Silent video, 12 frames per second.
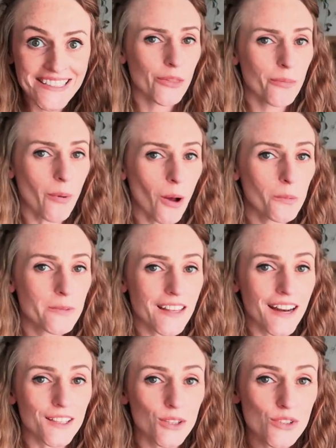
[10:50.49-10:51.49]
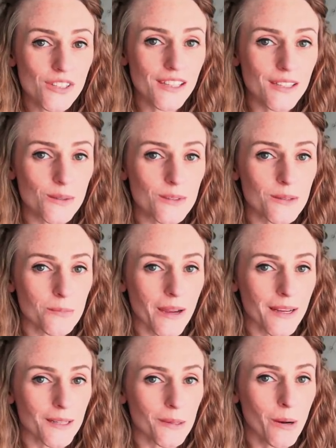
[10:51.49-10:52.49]
The bulbs that I usually use in
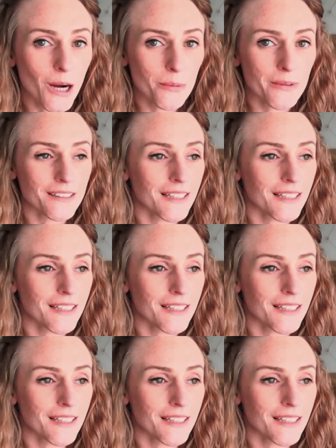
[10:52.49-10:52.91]
my apartment,